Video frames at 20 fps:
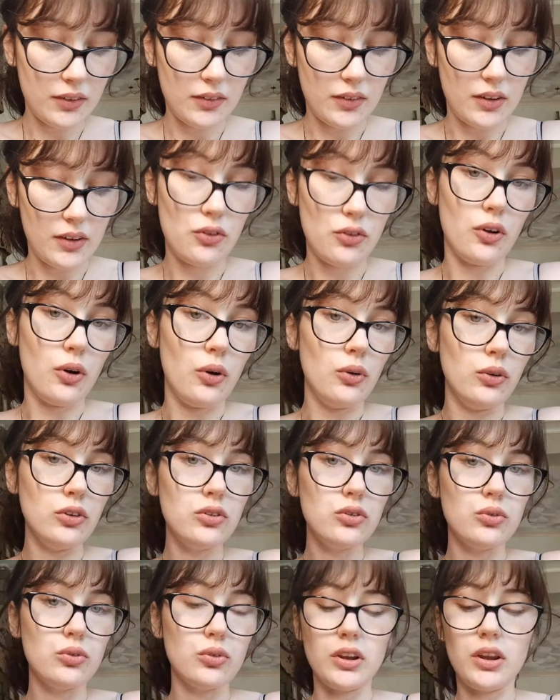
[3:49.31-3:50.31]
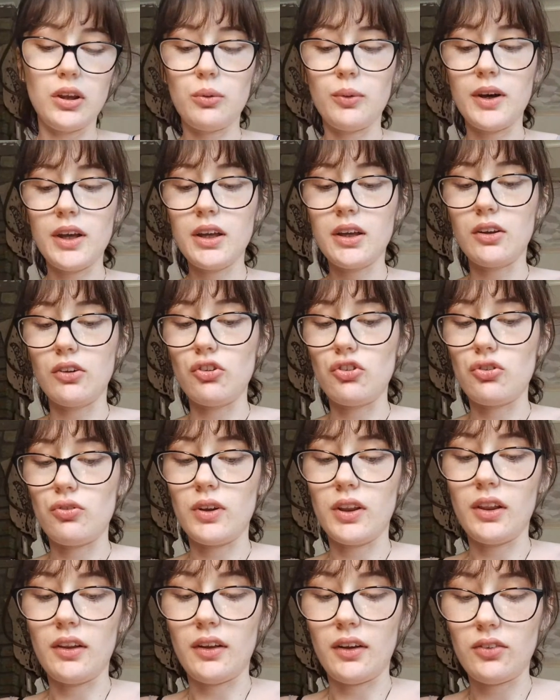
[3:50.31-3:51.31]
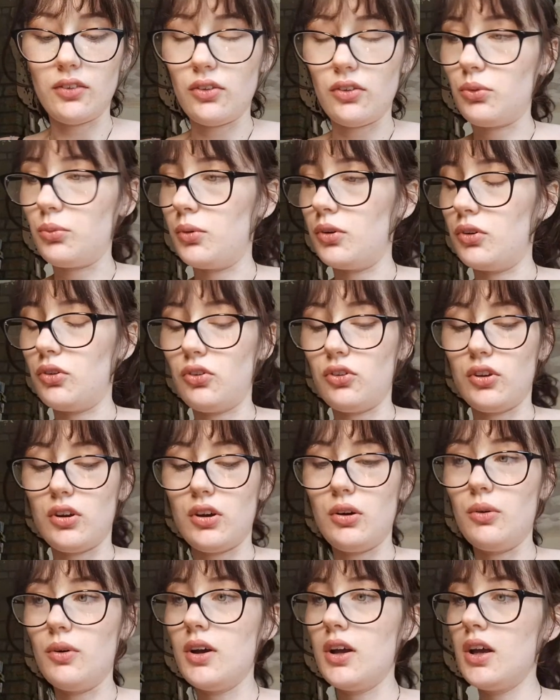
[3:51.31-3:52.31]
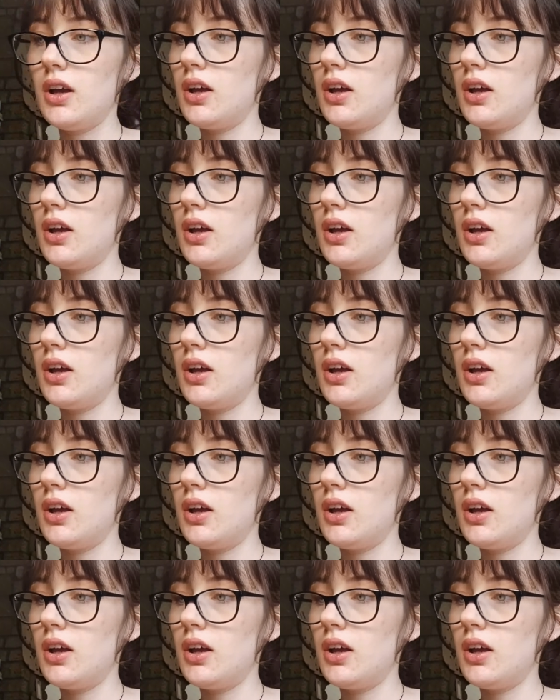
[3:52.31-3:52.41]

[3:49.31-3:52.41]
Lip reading: it sold really quick, and she really likes this one, so